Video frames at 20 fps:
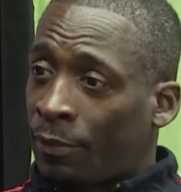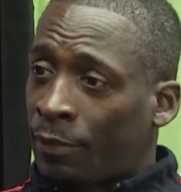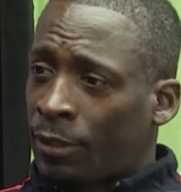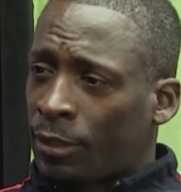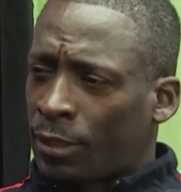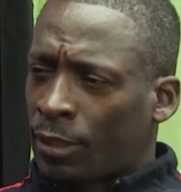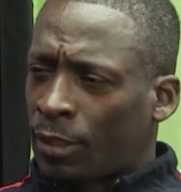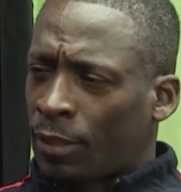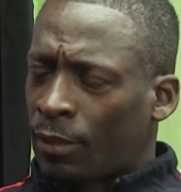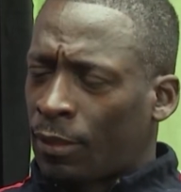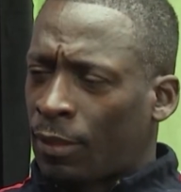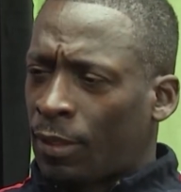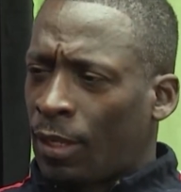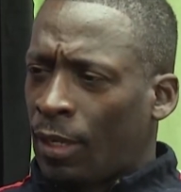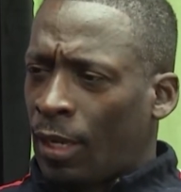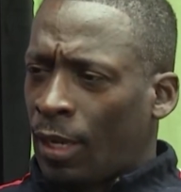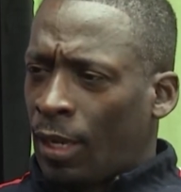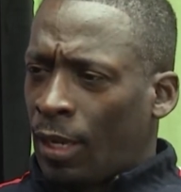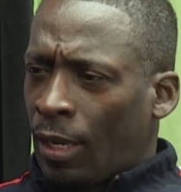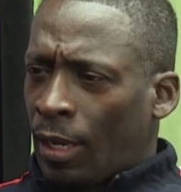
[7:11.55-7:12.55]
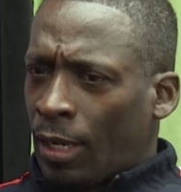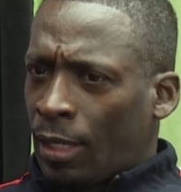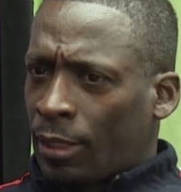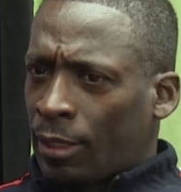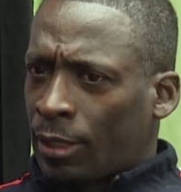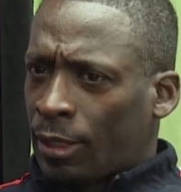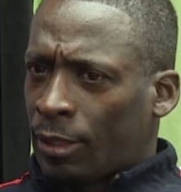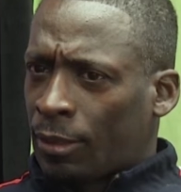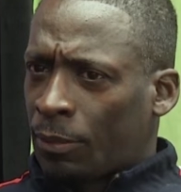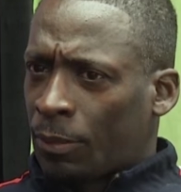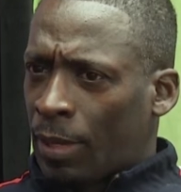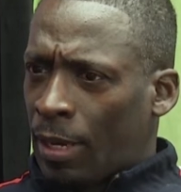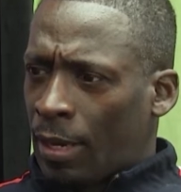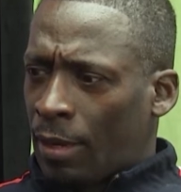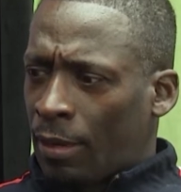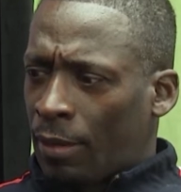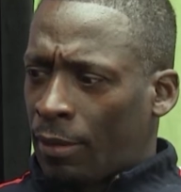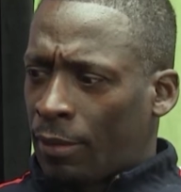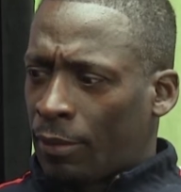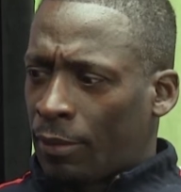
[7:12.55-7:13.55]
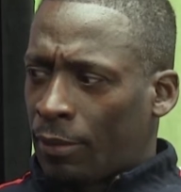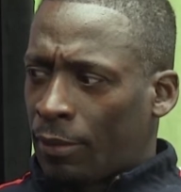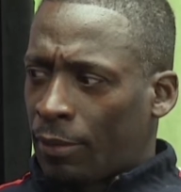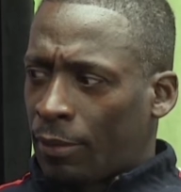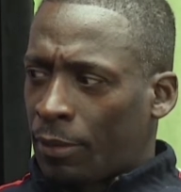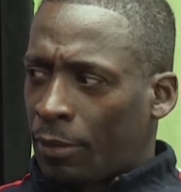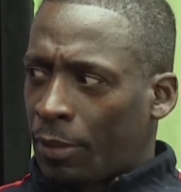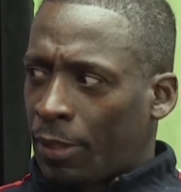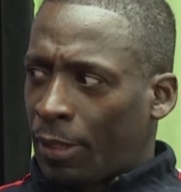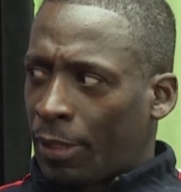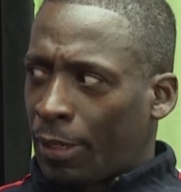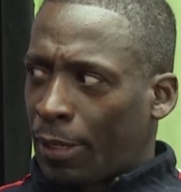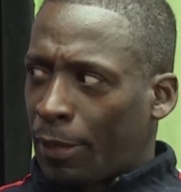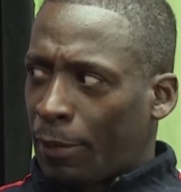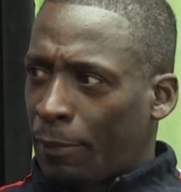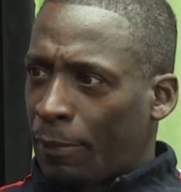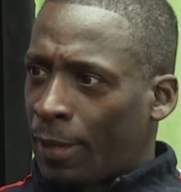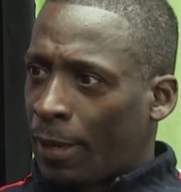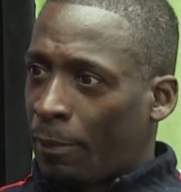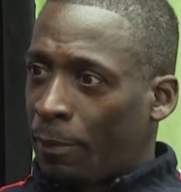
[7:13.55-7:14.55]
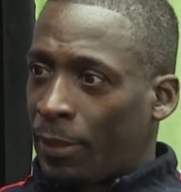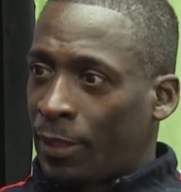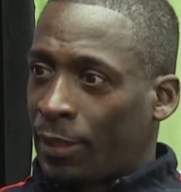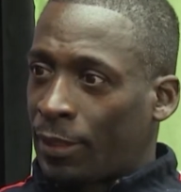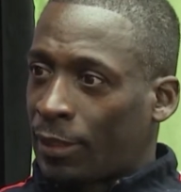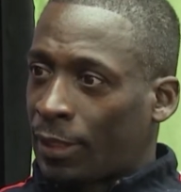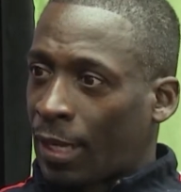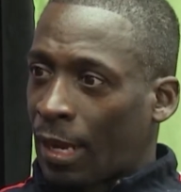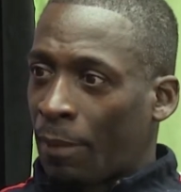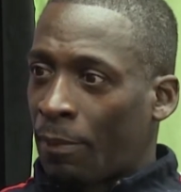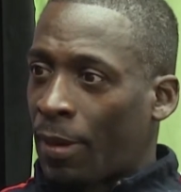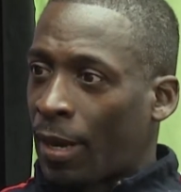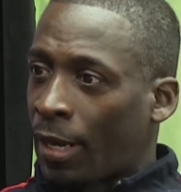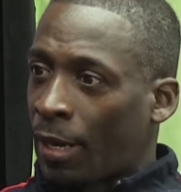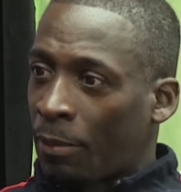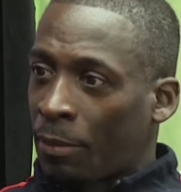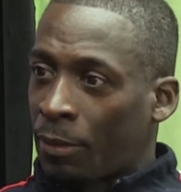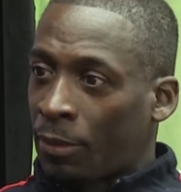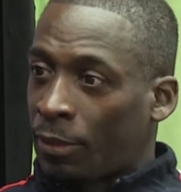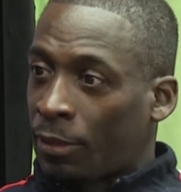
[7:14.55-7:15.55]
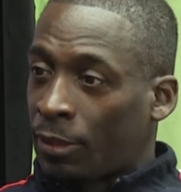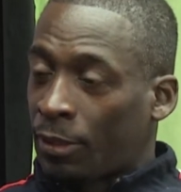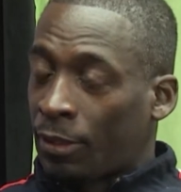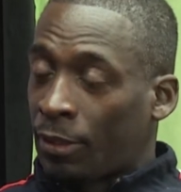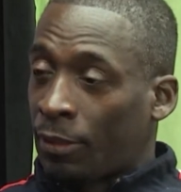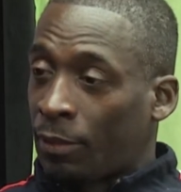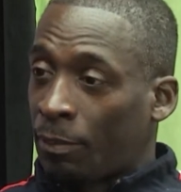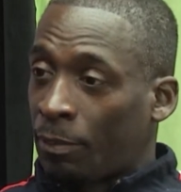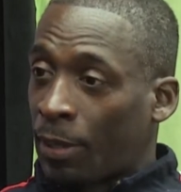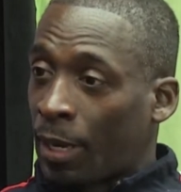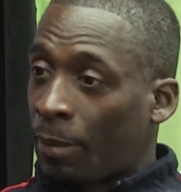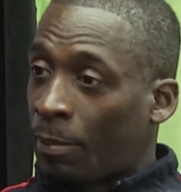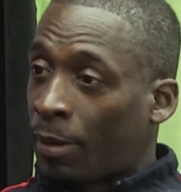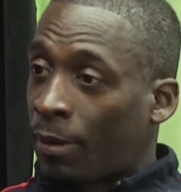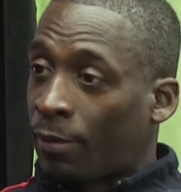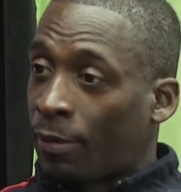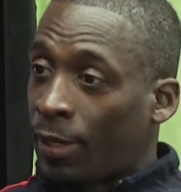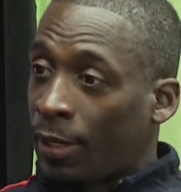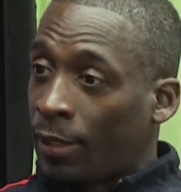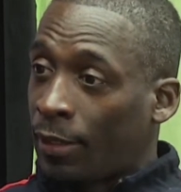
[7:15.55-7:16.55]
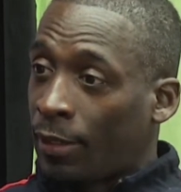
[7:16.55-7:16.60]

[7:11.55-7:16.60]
And so I says, wow, no income, that means I'm not able to pay my rent.